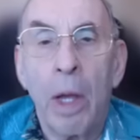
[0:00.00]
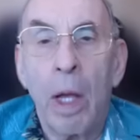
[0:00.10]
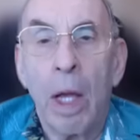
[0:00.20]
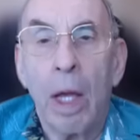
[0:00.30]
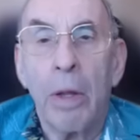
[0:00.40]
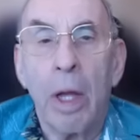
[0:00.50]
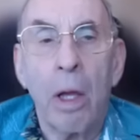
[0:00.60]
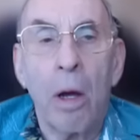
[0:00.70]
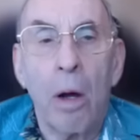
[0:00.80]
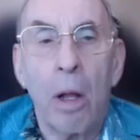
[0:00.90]
and
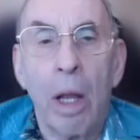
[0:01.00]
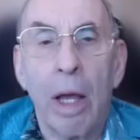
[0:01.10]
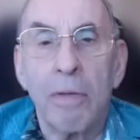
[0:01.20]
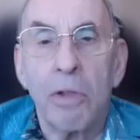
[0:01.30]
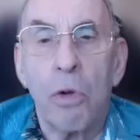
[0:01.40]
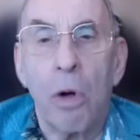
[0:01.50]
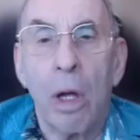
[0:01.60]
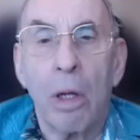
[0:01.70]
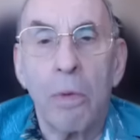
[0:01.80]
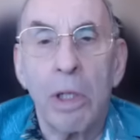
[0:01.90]
they all have
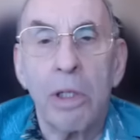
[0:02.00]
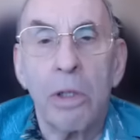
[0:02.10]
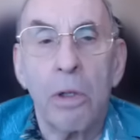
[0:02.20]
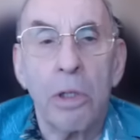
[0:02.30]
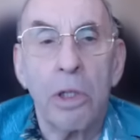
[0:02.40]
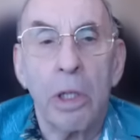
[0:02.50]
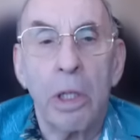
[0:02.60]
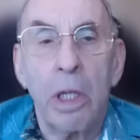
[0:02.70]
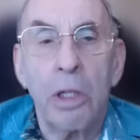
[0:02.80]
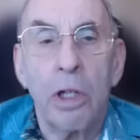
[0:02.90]
strong research and
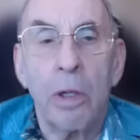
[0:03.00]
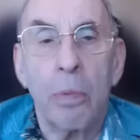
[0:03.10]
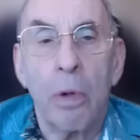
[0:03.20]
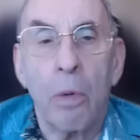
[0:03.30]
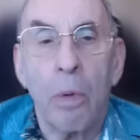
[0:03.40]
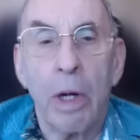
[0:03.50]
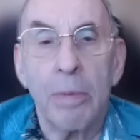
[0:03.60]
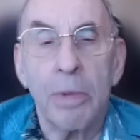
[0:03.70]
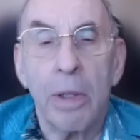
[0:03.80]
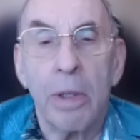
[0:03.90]
teaching
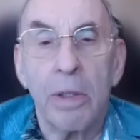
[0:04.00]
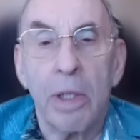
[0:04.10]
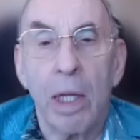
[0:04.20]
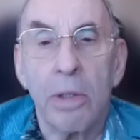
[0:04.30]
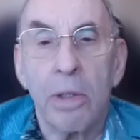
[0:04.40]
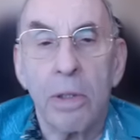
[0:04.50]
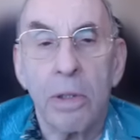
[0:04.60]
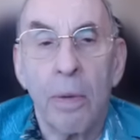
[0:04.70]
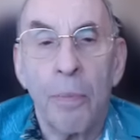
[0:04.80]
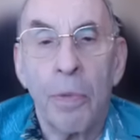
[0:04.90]
programs in the sciences.